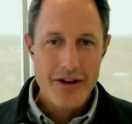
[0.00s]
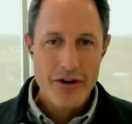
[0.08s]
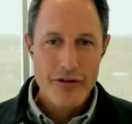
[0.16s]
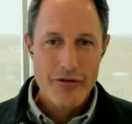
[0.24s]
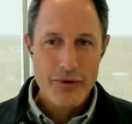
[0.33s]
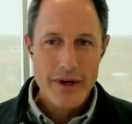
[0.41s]
know
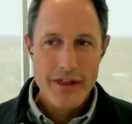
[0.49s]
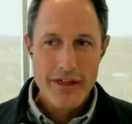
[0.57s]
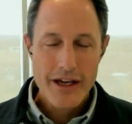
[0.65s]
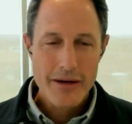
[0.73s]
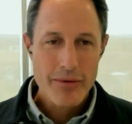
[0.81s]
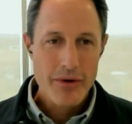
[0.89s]
if we
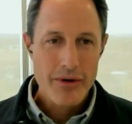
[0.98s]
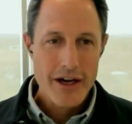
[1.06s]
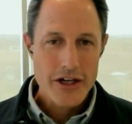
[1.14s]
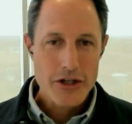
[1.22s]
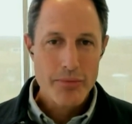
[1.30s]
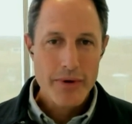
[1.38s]
think about
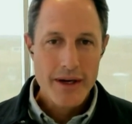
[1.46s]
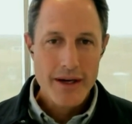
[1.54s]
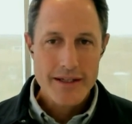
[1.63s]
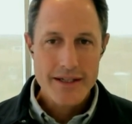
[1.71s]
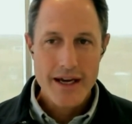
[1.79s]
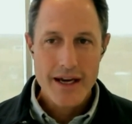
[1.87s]
entropy
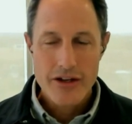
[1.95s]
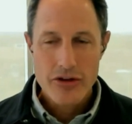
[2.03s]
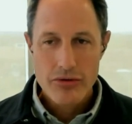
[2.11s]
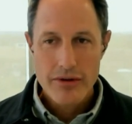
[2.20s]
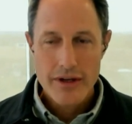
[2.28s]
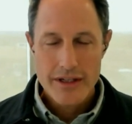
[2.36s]
as a
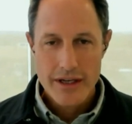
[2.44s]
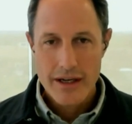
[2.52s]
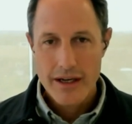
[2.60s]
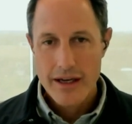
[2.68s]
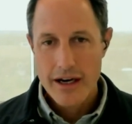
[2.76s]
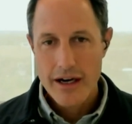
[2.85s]
as
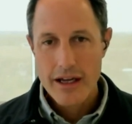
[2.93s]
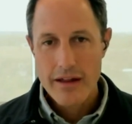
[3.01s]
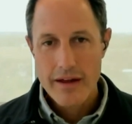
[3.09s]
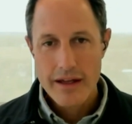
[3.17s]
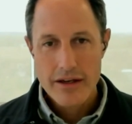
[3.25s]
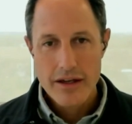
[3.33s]
a entity
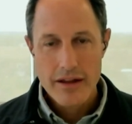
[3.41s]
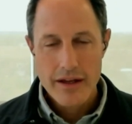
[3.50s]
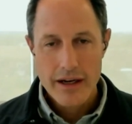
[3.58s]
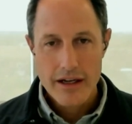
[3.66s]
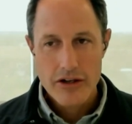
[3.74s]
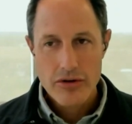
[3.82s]
that
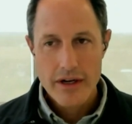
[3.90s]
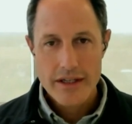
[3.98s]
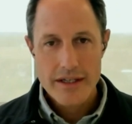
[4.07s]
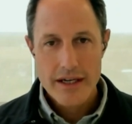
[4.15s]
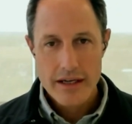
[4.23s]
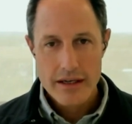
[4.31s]
that can
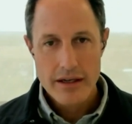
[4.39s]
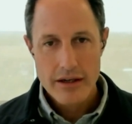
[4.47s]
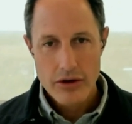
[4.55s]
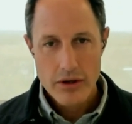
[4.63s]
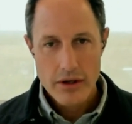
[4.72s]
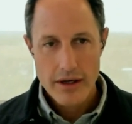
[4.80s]
transcend
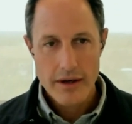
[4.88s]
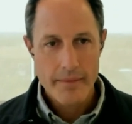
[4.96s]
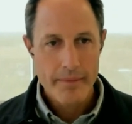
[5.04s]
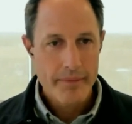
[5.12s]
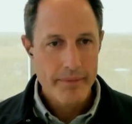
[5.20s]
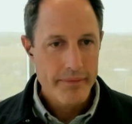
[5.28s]

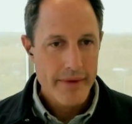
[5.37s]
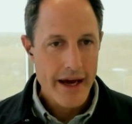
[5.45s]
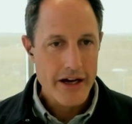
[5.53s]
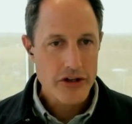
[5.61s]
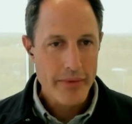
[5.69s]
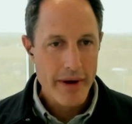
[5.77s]
um,
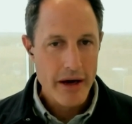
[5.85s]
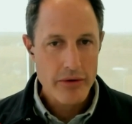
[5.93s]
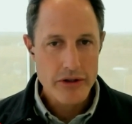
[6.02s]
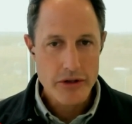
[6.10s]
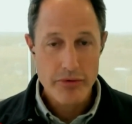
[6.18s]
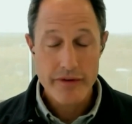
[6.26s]
national
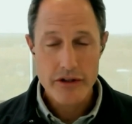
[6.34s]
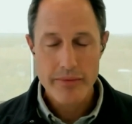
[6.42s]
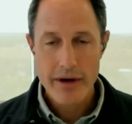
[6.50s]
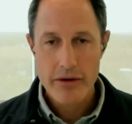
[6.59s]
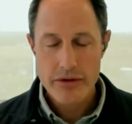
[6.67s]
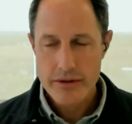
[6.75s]
boundaries or provincial
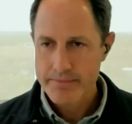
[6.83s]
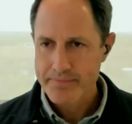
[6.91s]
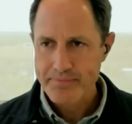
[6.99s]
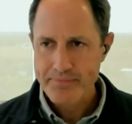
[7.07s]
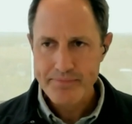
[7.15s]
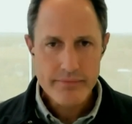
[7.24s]
boundaries
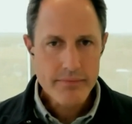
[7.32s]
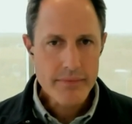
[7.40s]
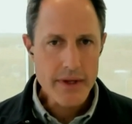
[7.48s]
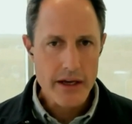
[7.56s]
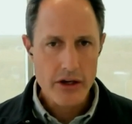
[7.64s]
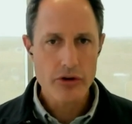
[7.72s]

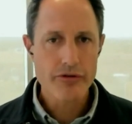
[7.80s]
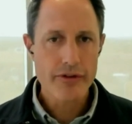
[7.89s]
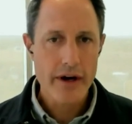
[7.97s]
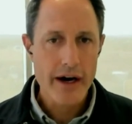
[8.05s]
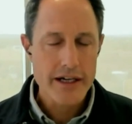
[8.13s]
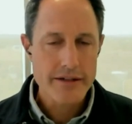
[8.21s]
and go for
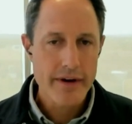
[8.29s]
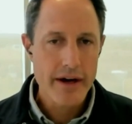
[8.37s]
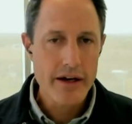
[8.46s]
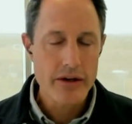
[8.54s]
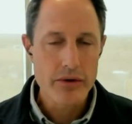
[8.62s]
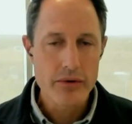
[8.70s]
the highest
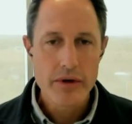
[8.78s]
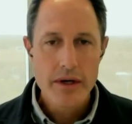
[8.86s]
value,